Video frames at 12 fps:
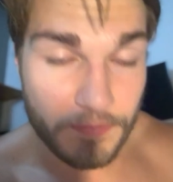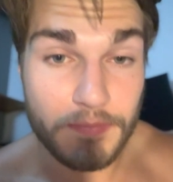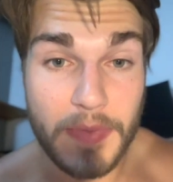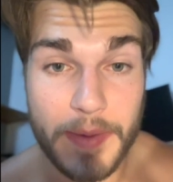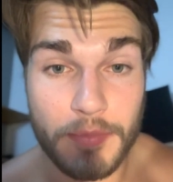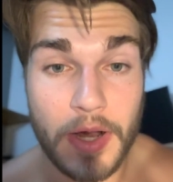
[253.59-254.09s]

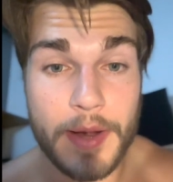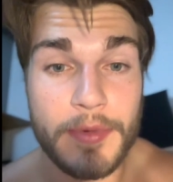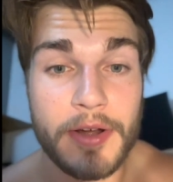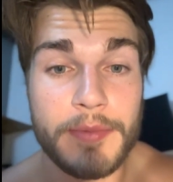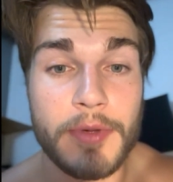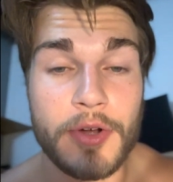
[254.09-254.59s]
my
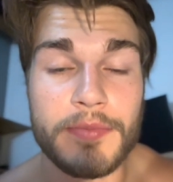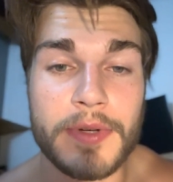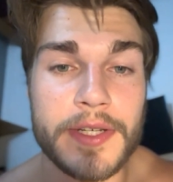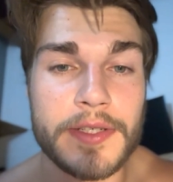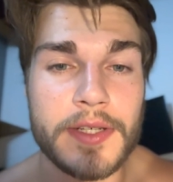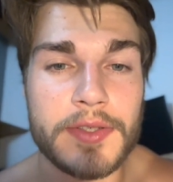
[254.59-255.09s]
primary mode, but
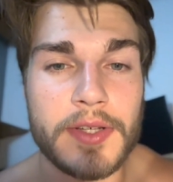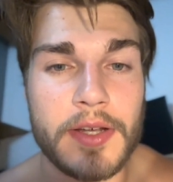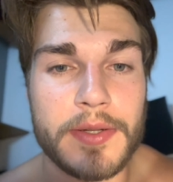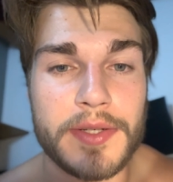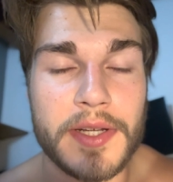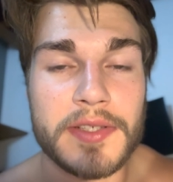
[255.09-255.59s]
it does
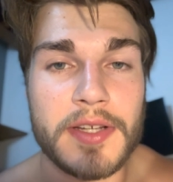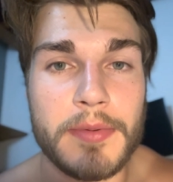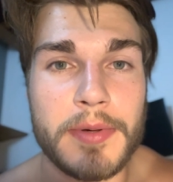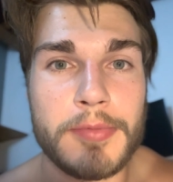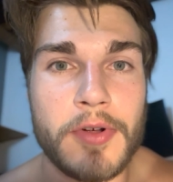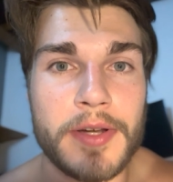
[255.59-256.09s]
come
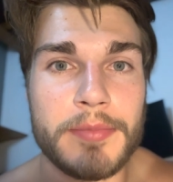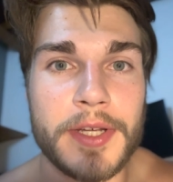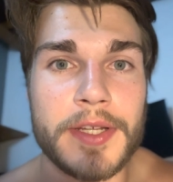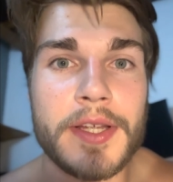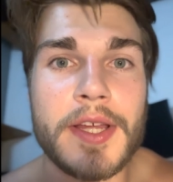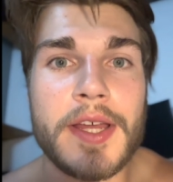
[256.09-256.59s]
up quite a
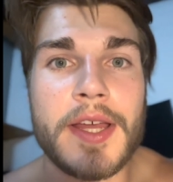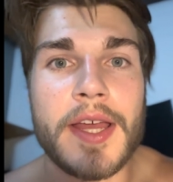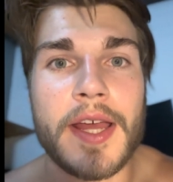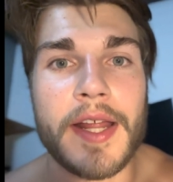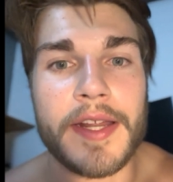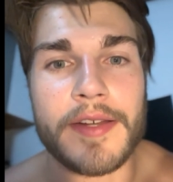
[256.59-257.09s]
bit.
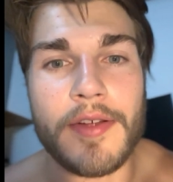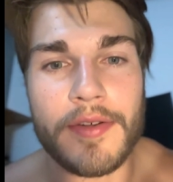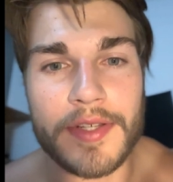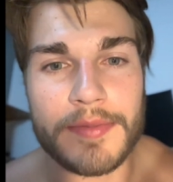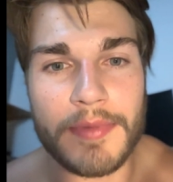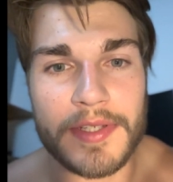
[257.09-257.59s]
And I
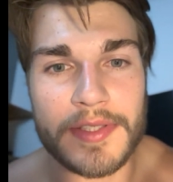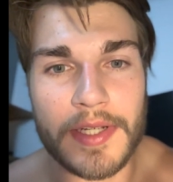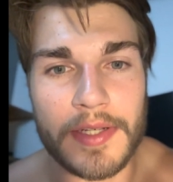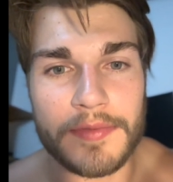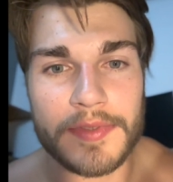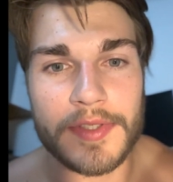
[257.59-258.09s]
noticed
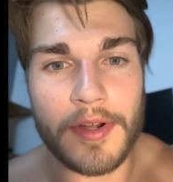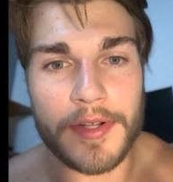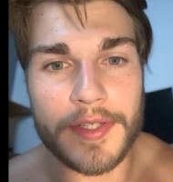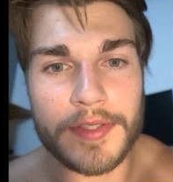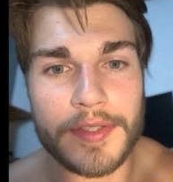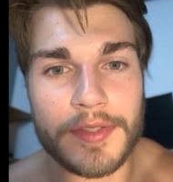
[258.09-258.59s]
myself
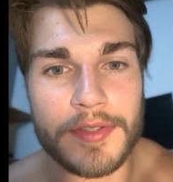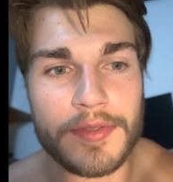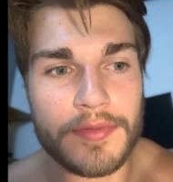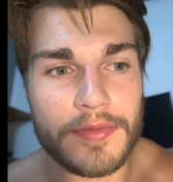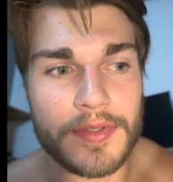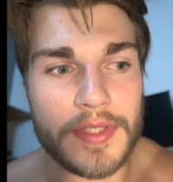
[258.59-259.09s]
starting to
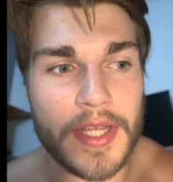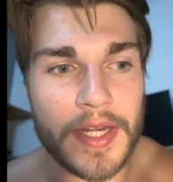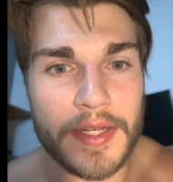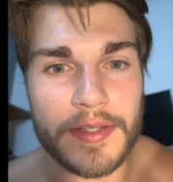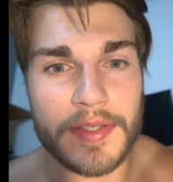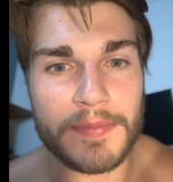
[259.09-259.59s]
get
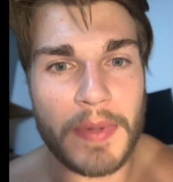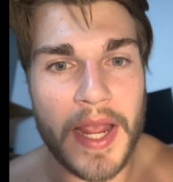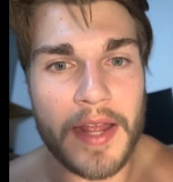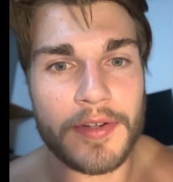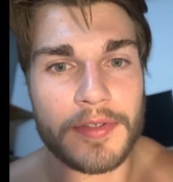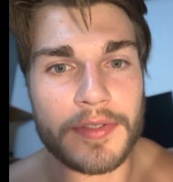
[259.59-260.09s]
in this
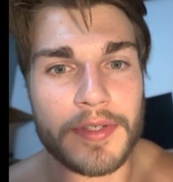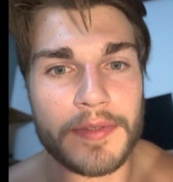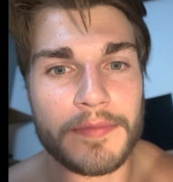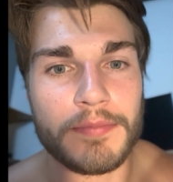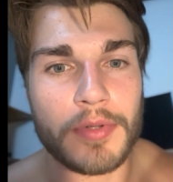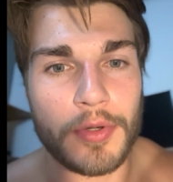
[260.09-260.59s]
pattern
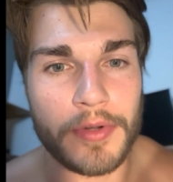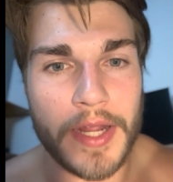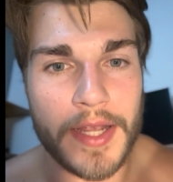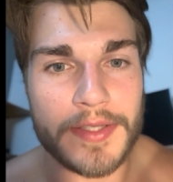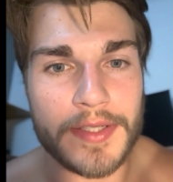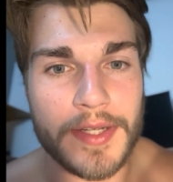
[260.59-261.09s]
of
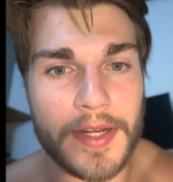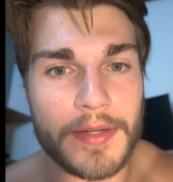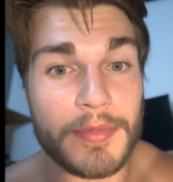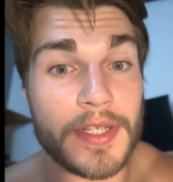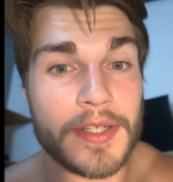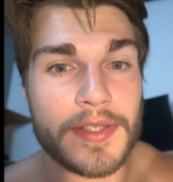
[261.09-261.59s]
procrastinating
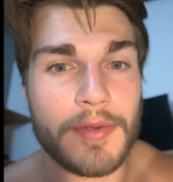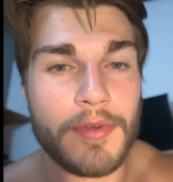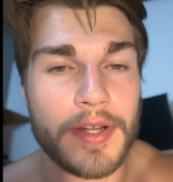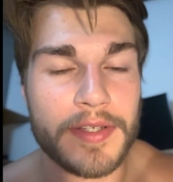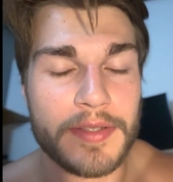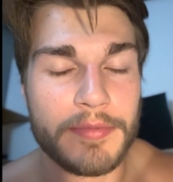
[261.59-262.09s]
because I
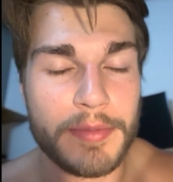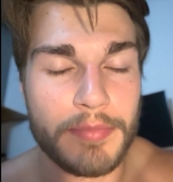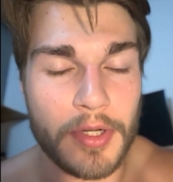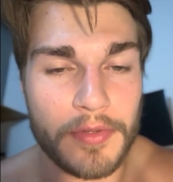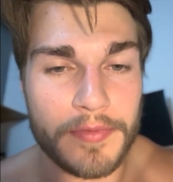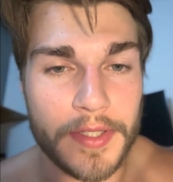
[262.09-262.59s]
wanted to be
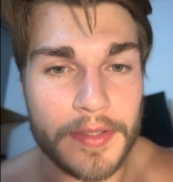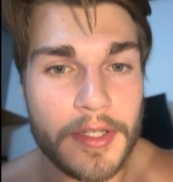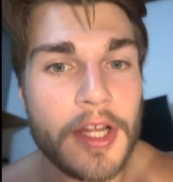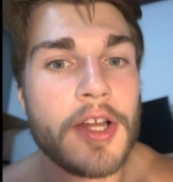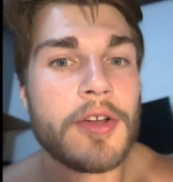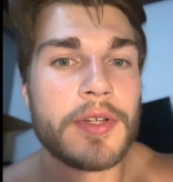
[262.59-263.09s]
perfect.
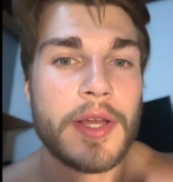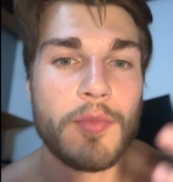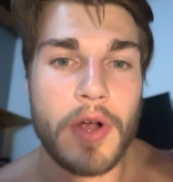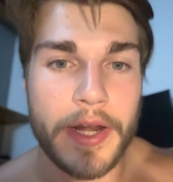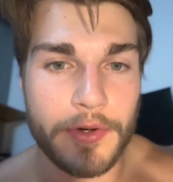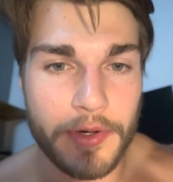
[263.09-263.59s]
Okay,
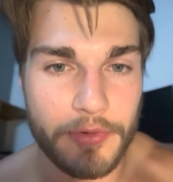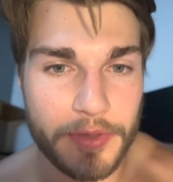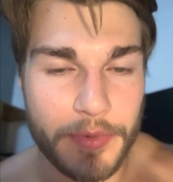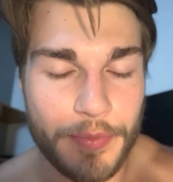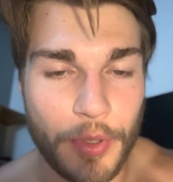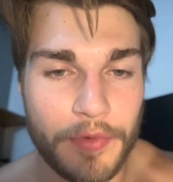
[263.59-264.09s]
why do I want to
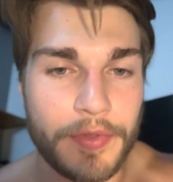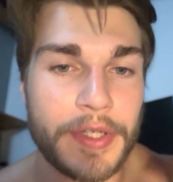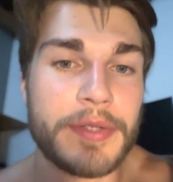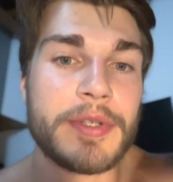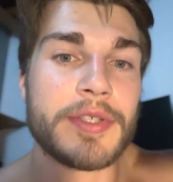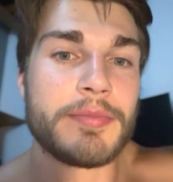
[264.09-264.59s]
be
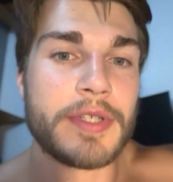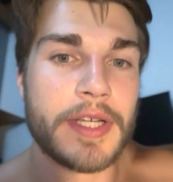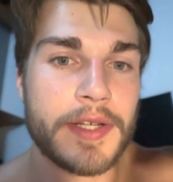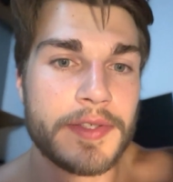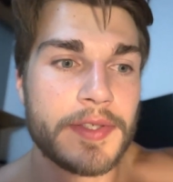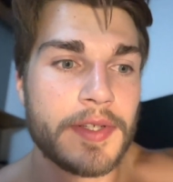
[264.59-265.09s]
perfect? Is
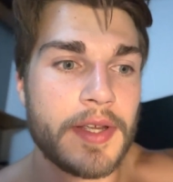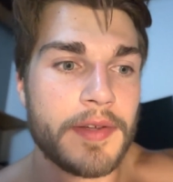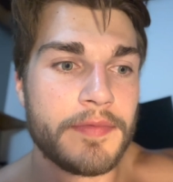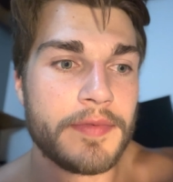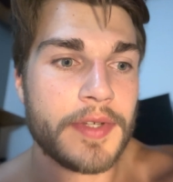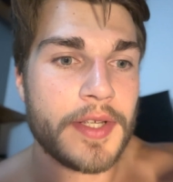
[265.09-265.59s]
because
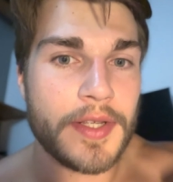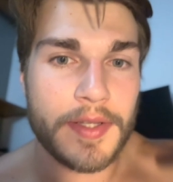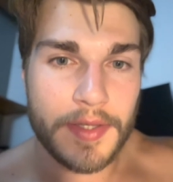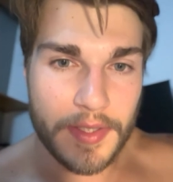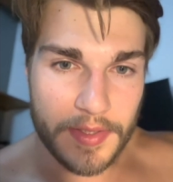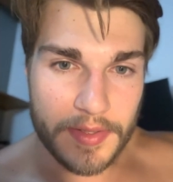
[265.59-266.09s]
of
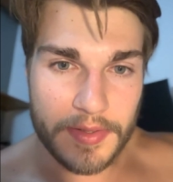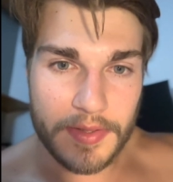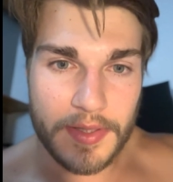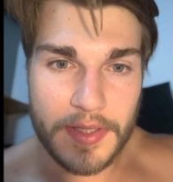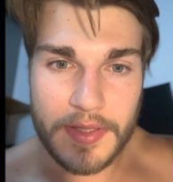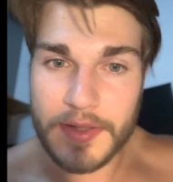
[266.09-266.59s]
this
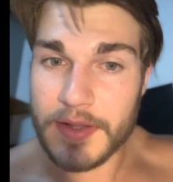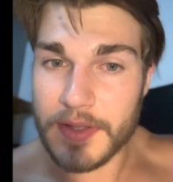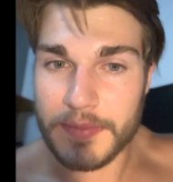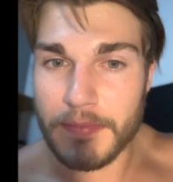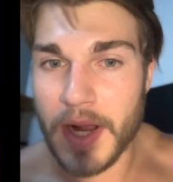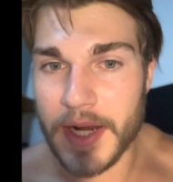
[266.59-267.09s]

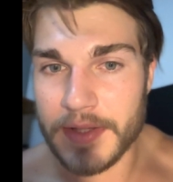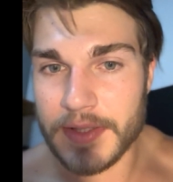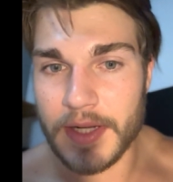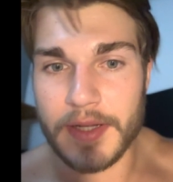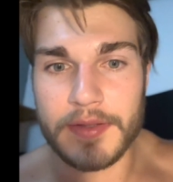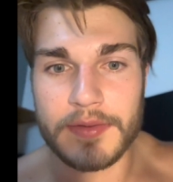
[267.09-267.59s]

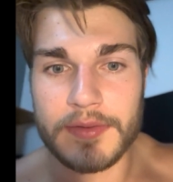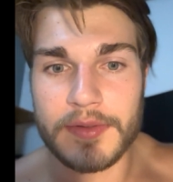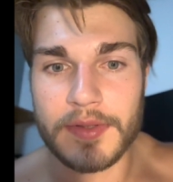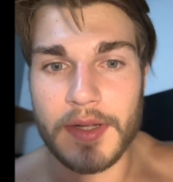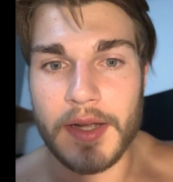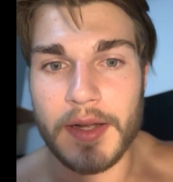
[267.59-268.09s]
mindset
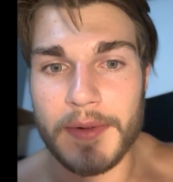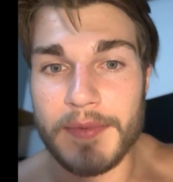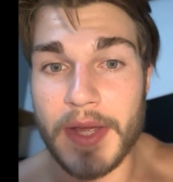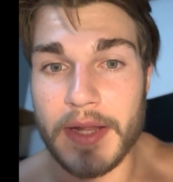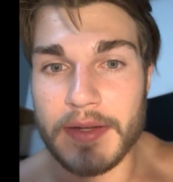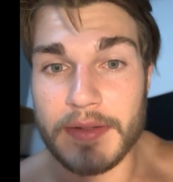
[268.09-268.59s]

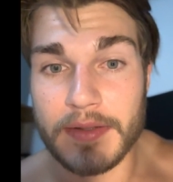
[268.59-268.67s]
that